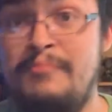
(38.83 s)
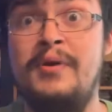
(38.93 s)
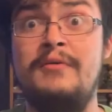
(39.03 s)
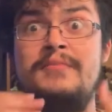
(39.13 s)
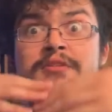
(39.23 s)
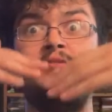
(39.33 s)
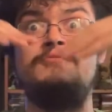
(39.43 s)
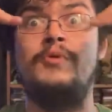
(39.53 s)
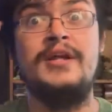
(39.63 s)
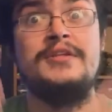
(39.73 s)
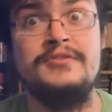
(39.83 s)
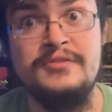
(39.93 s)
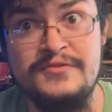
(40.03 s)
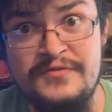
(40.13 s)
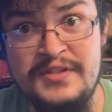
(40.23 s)
brought me to wanting to do
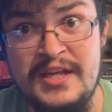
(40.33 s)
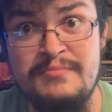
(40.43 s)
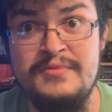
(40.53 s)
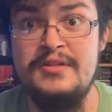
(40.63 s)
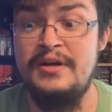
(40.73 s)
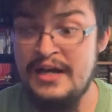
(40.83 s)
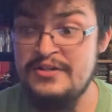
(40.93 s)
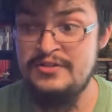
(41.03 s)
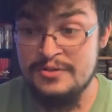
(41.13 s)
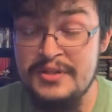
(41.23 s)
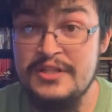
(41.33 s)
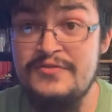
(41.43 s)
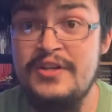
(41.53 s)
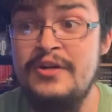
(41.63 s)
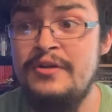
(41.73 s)
this, to keep actually doing this
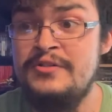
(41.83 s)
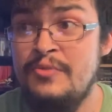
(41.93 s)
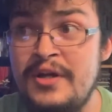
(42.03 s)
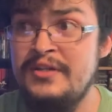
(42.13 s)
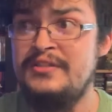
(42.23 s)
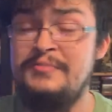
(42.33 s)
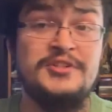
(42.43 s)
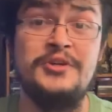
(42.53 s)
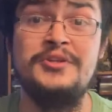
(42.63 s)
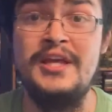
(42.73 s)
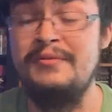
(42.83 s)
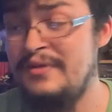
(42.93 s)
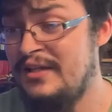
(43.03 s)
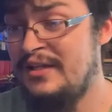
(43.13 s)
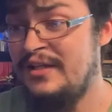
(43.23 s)
video, is one, it's my childhood game,
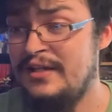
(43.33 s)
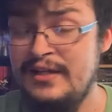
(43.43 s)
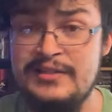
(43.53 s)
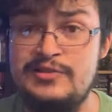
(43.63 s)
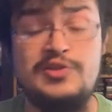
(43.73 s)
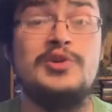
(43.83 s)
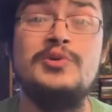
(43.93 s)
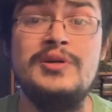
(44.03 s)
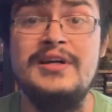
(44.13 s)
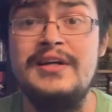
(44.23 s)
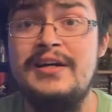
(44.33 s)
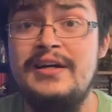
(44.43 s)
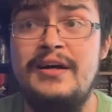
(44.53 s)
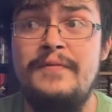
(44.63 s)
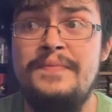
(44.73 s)
and two,
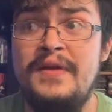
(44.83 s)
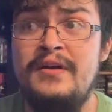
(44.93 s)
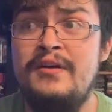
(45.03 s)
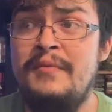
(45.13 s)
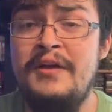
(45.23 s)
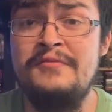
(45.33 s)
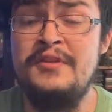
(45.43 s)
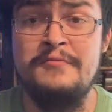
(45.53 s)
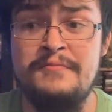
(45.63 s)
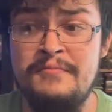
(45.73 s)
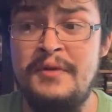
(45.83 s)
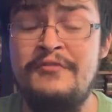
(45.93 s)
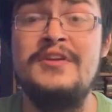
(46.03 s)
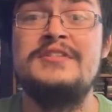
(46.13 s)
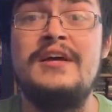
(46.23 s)
my
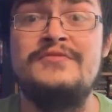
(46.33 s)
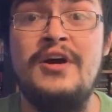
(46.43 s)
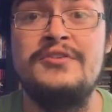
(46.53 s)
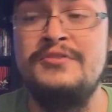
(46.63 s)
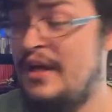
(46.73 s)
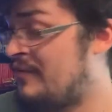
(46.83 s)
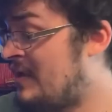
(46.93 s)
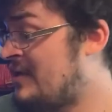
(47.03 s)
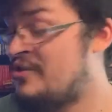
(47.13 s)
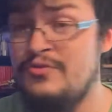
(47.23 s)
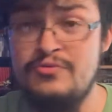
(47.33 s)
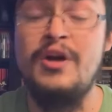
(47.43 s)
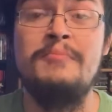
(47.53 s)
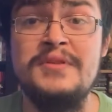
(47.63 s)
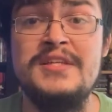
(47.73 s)
friends that I've talked to that actually grew
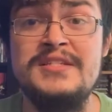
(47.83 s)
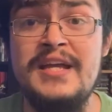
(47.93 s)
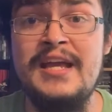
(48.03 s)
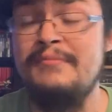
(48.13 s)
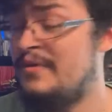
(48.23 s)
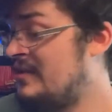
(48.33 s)
up with this game,